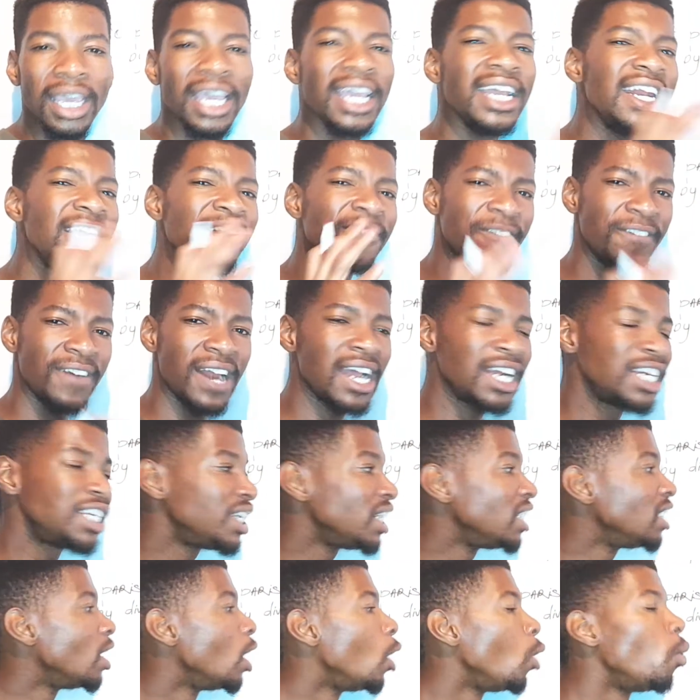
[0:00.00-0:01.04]
In a
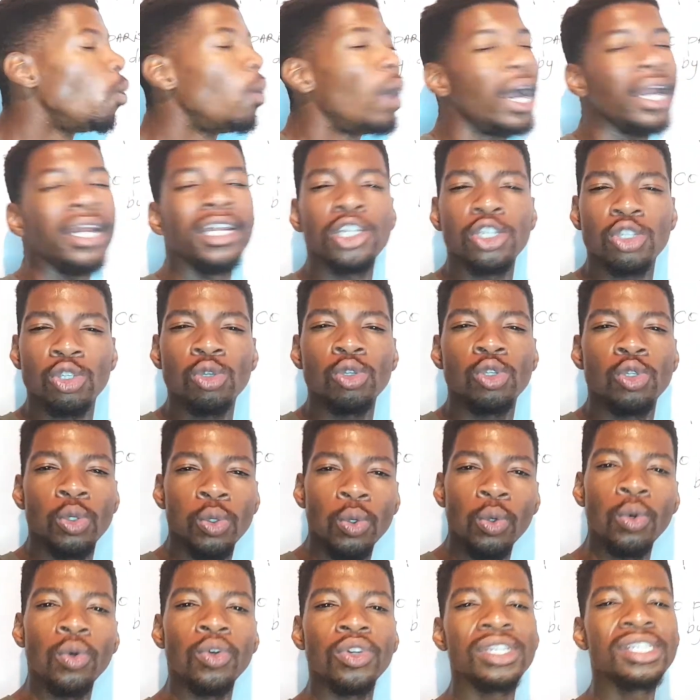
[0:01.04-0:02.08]
fraction,
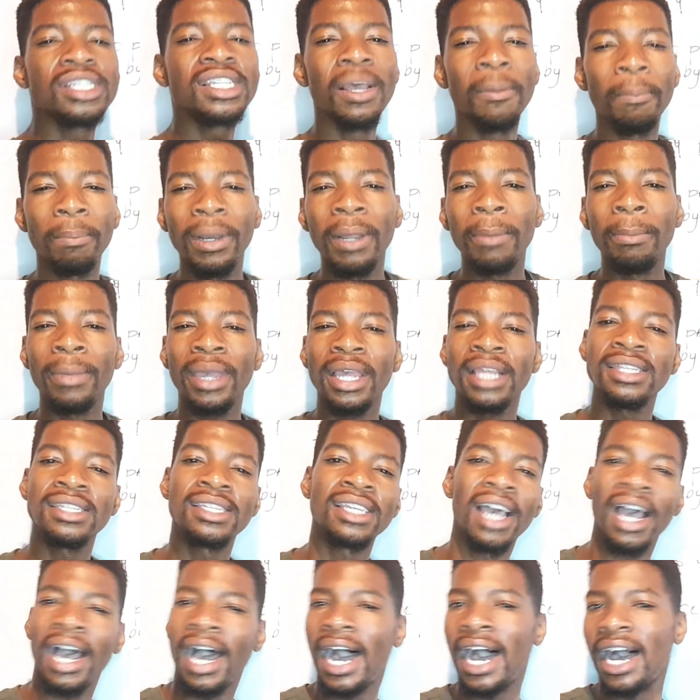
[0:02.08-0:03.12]
1:2 simply
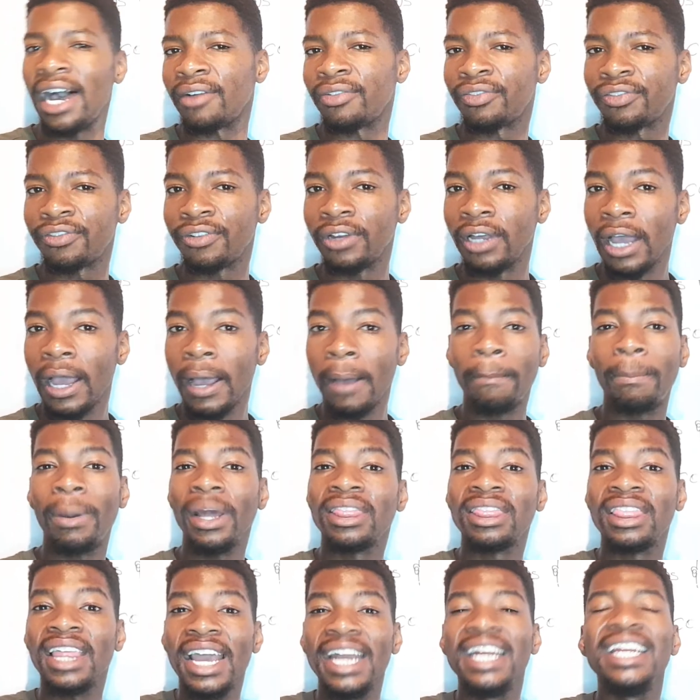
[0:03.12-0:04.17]
means half.
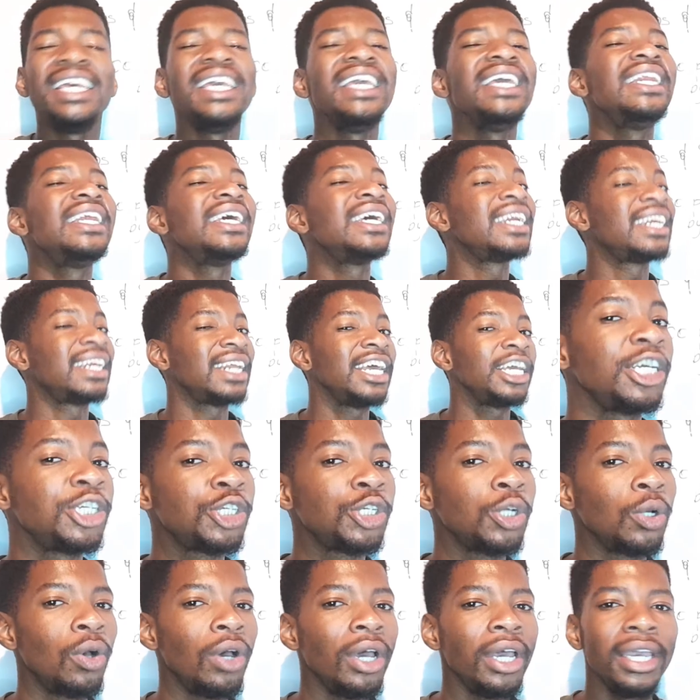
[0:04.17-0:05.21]
But then in a
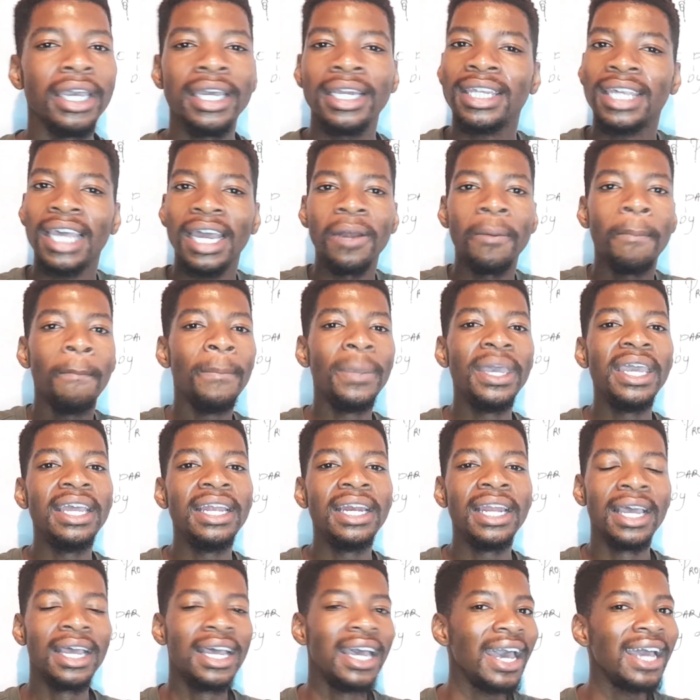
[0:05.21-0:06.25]
ratio, it can
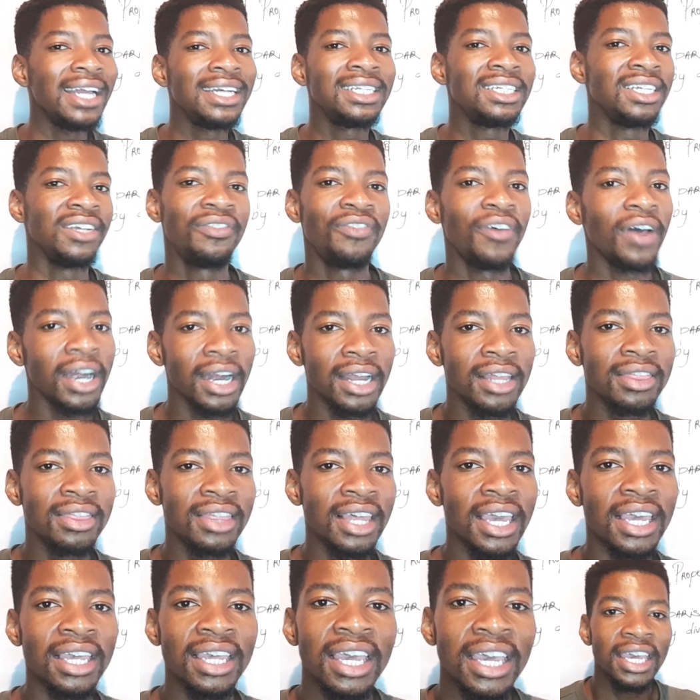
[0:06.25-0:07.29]
mean a different
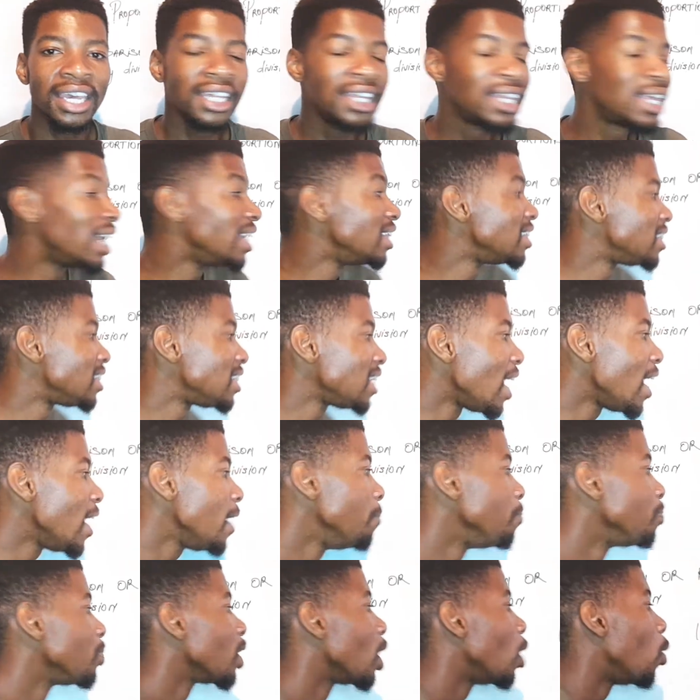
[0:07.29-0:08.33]
thing. It can
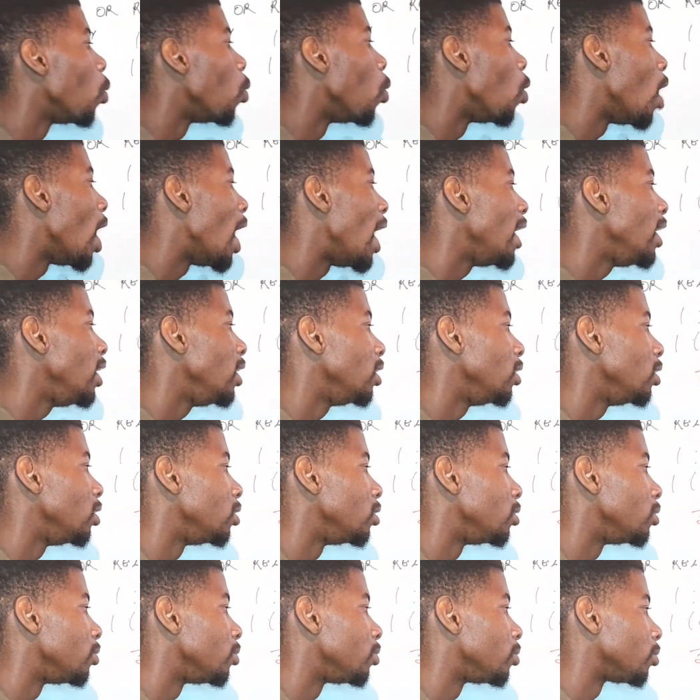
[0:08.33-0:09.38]
say 1
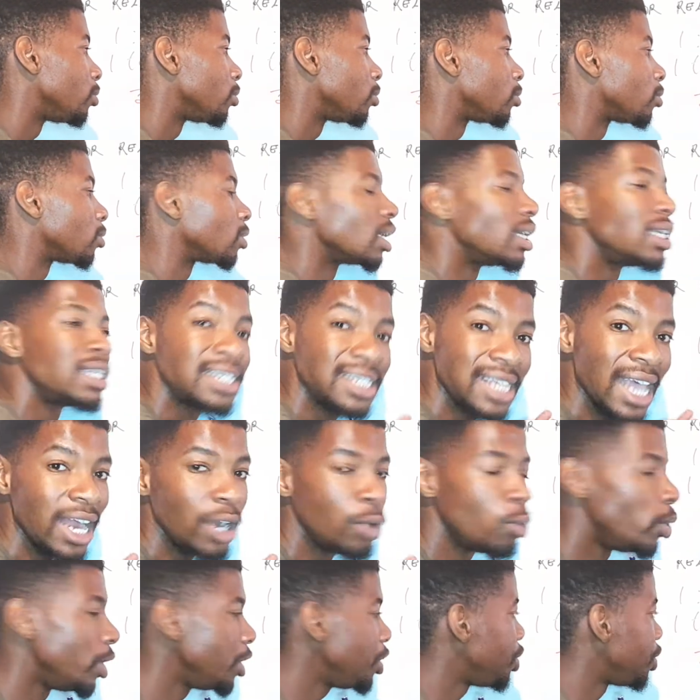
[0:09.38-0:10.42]

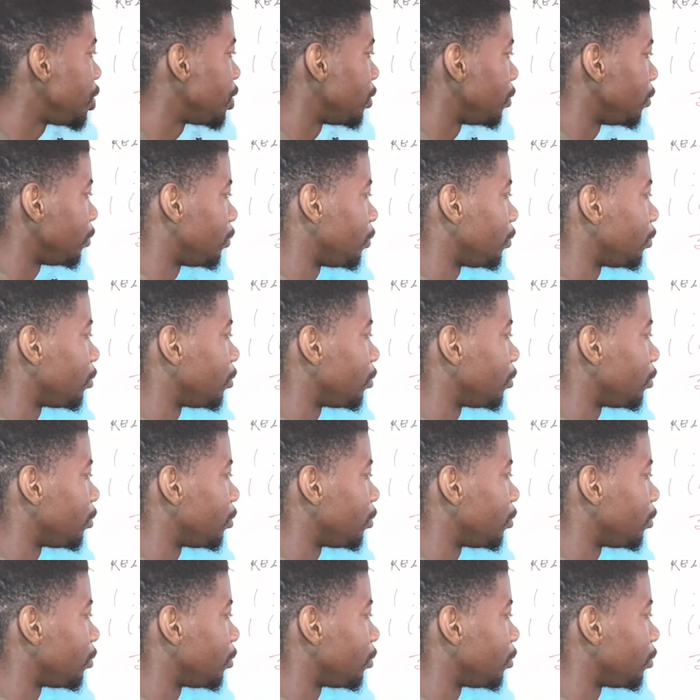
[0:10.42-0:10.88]
sandwich